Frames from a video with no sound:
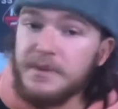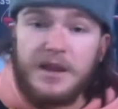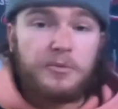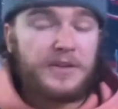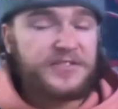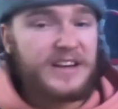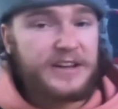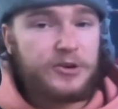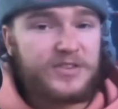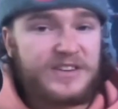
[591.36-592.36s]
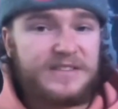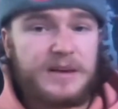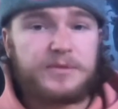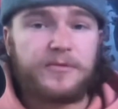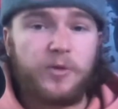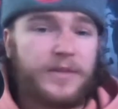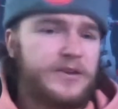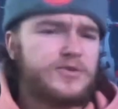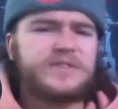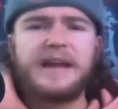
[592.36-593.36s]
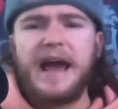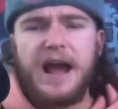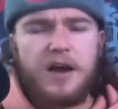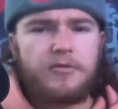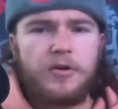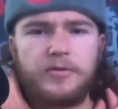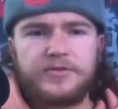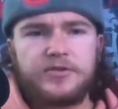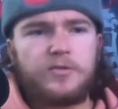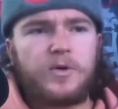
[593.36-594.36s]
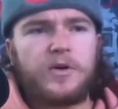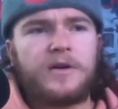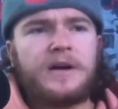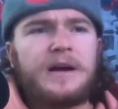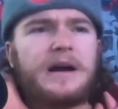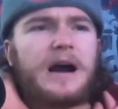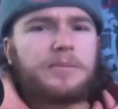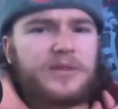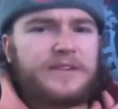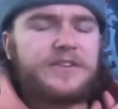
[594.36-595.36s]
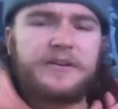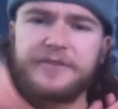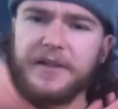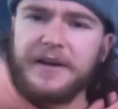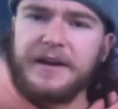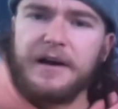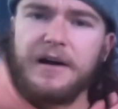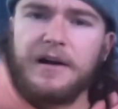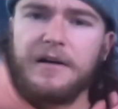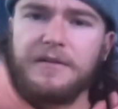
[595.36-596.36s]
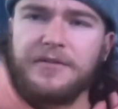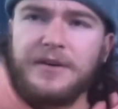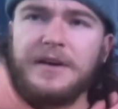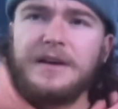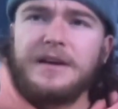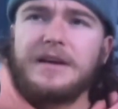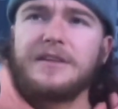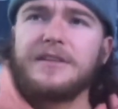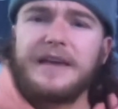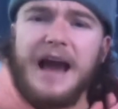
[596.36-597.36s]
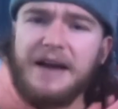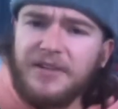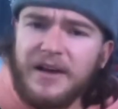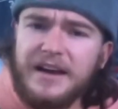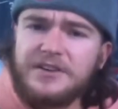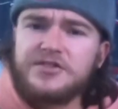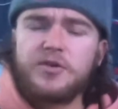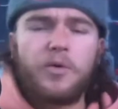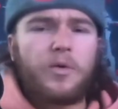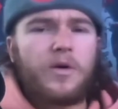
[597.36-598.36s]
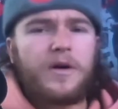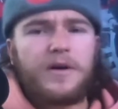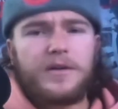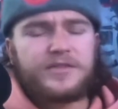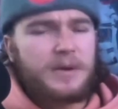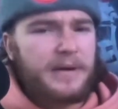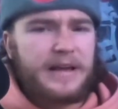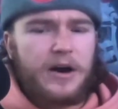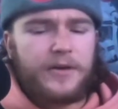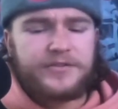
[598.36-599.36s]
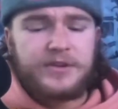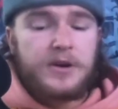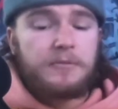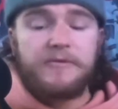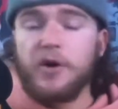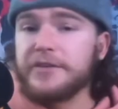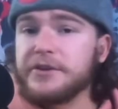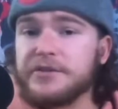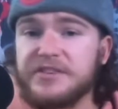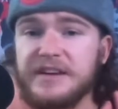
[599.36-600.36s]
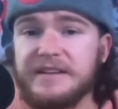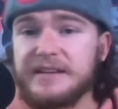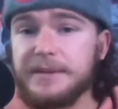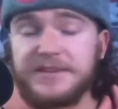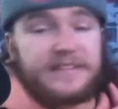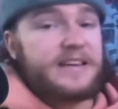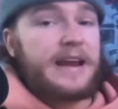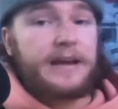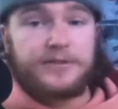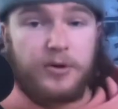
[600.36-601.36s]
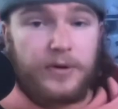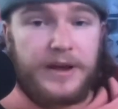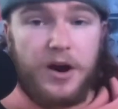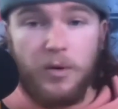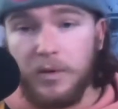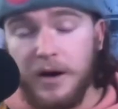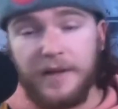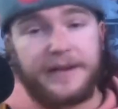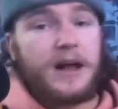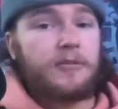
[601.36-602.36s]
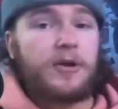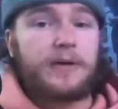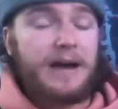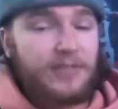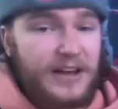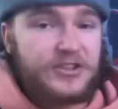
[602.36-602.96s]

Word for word: We've seen Houston teams before, the Houston Aeros, who were, I believe, the affiliate of either the Avalanche or somebody else. We've also seen teams in San Antonio, uh, the Colorado Avalanche